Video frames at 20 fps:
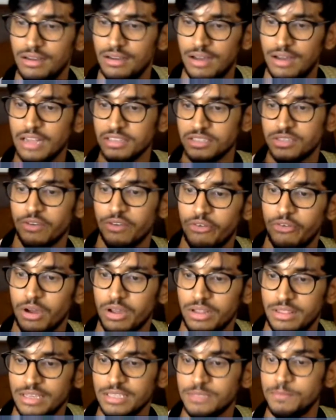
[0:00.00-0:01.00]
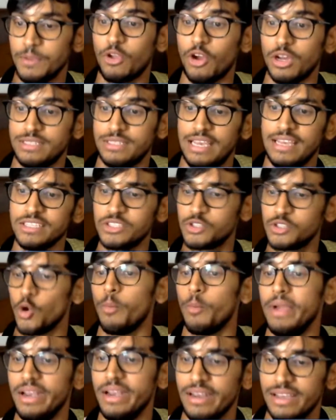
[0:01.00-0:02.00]
answer for this because his
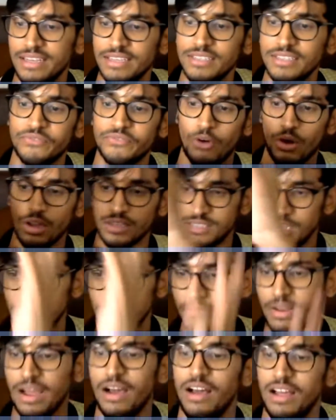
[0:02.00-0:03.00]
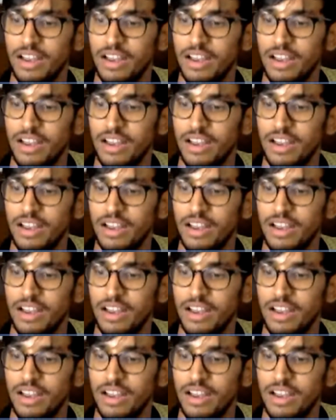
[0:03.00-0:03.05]
domain is for some